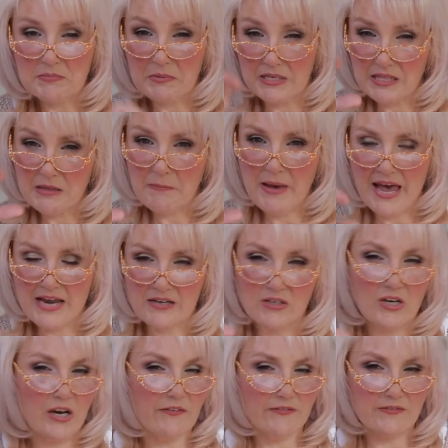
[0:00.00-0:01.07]
but in the pattern
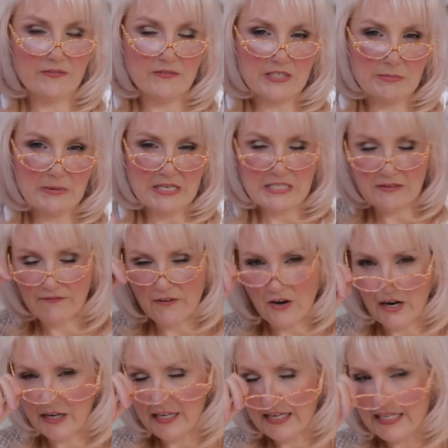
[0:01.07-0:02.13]
I've specified